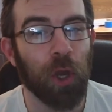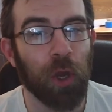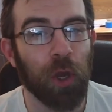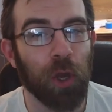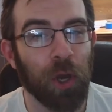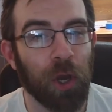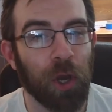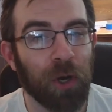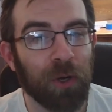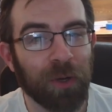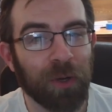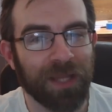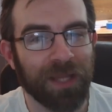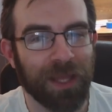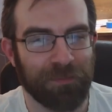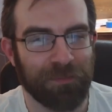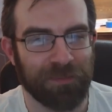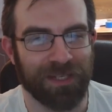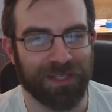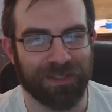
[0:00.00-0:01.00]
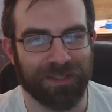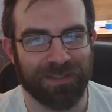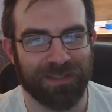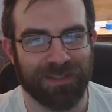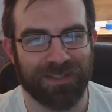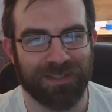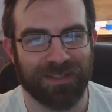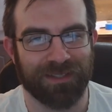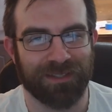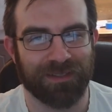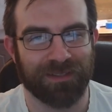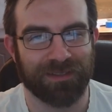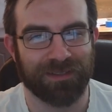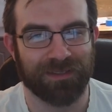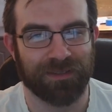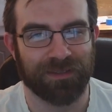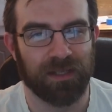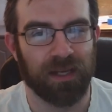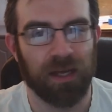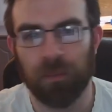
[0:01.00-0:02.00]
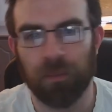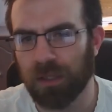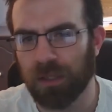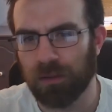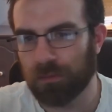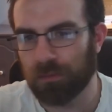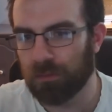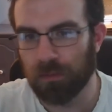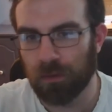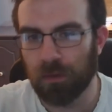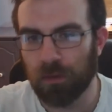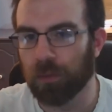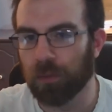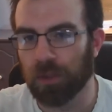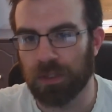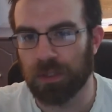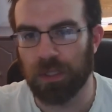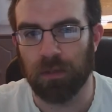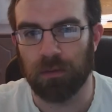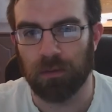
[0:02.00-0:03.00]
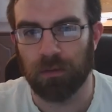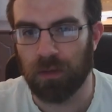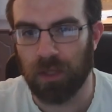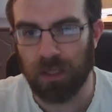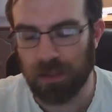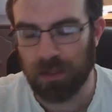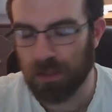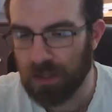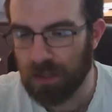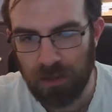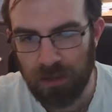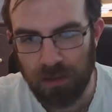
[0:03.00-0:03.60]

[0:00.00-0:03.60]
neuroleptics, among numerous other things. It's an